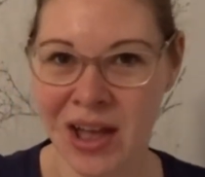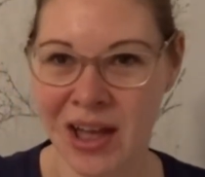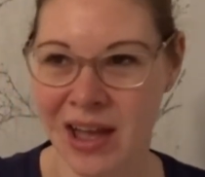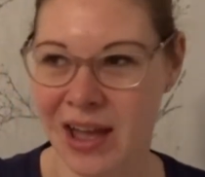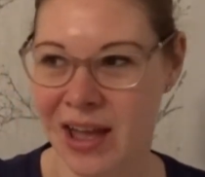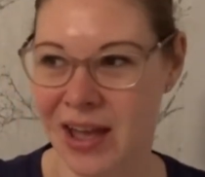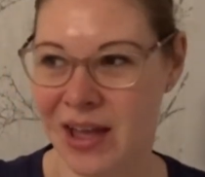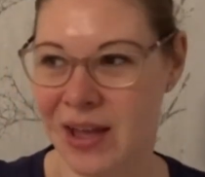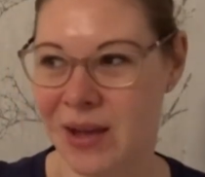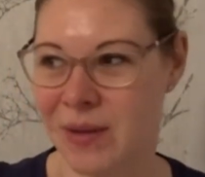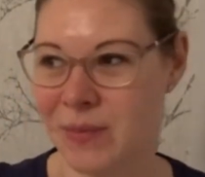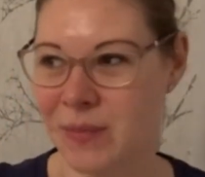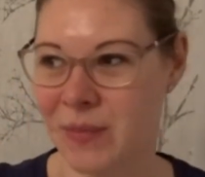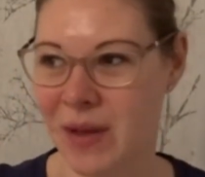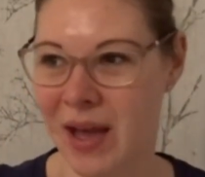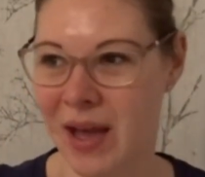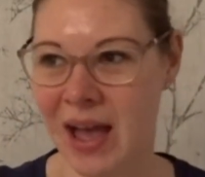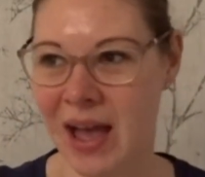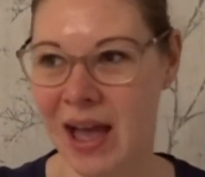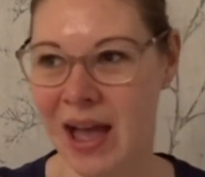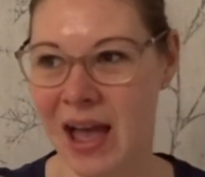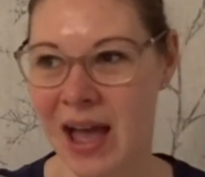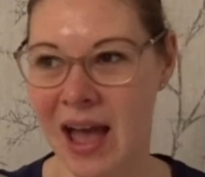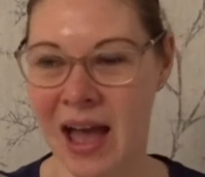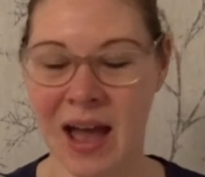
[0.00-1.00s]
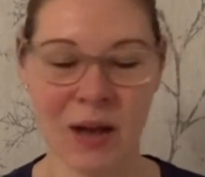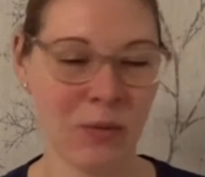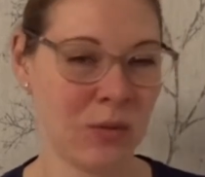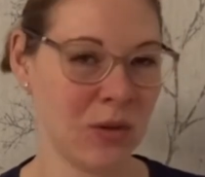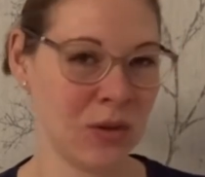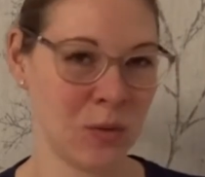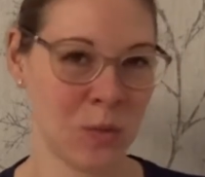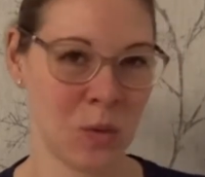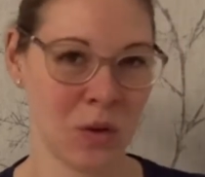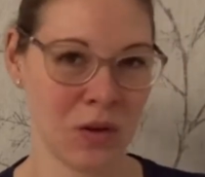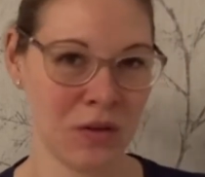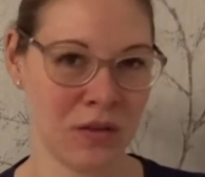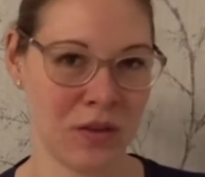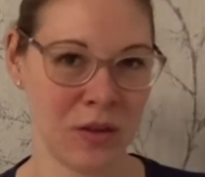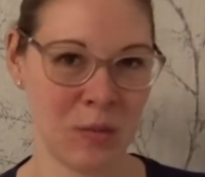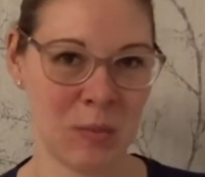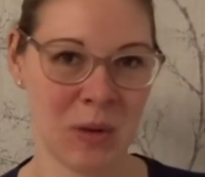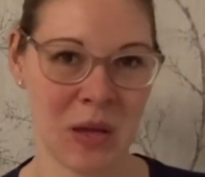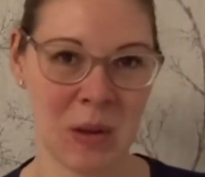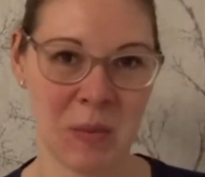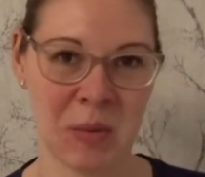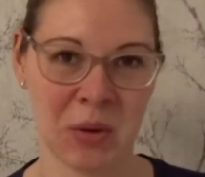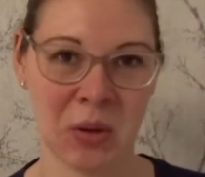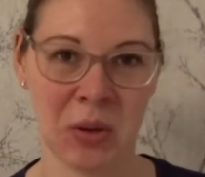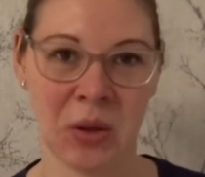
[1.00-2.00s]
Um, I was one of the
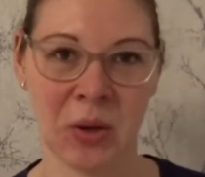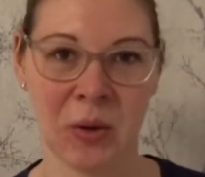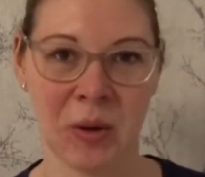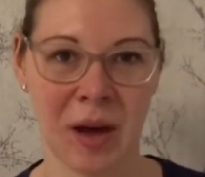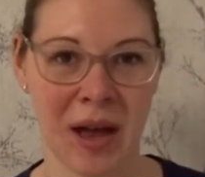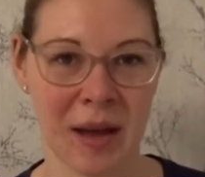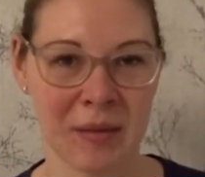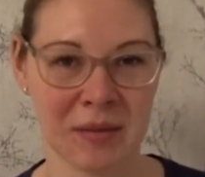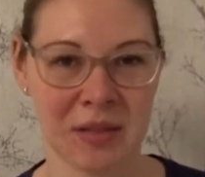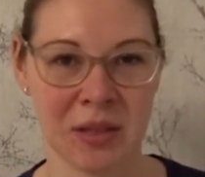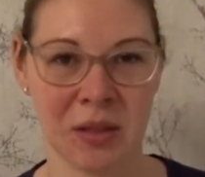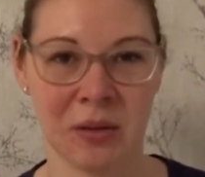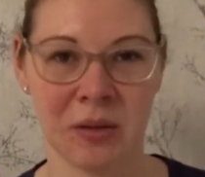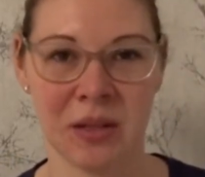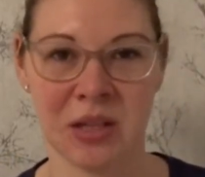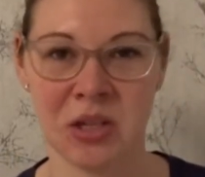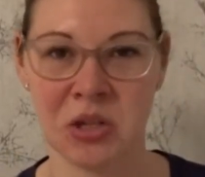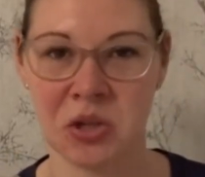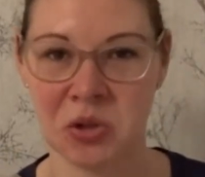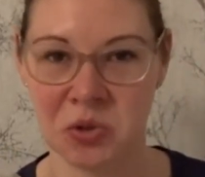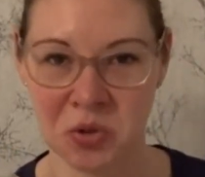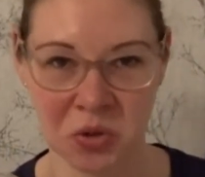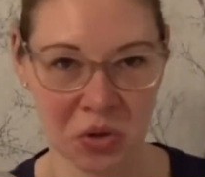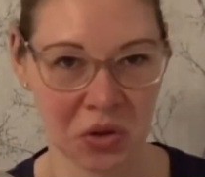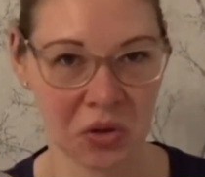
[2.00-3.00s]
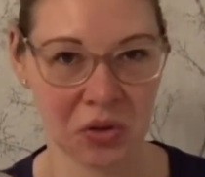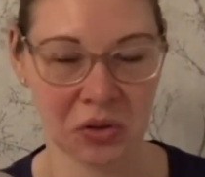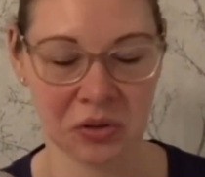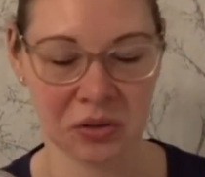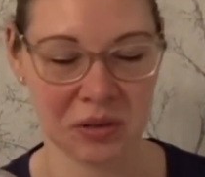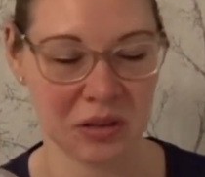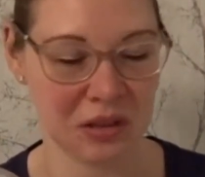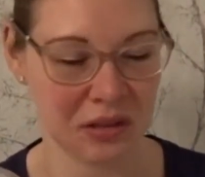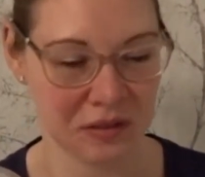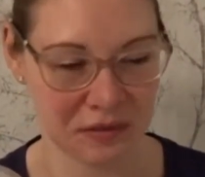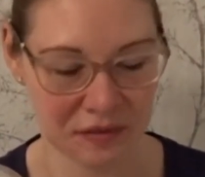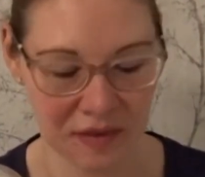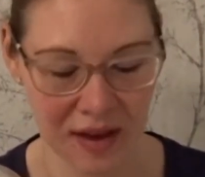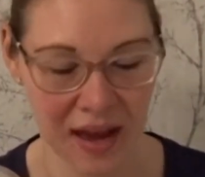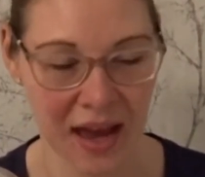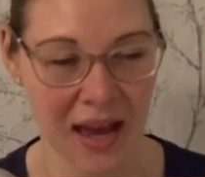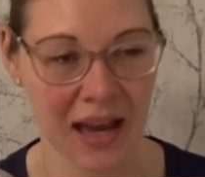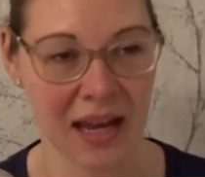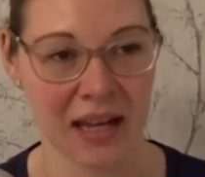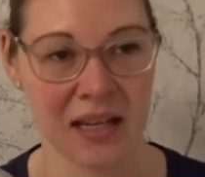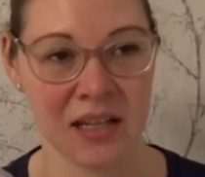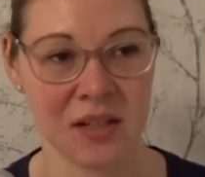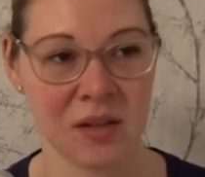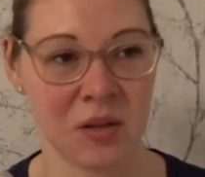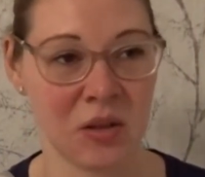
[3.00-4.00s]
people who absolutely struggled to
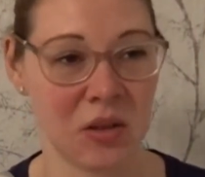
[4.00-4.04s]
find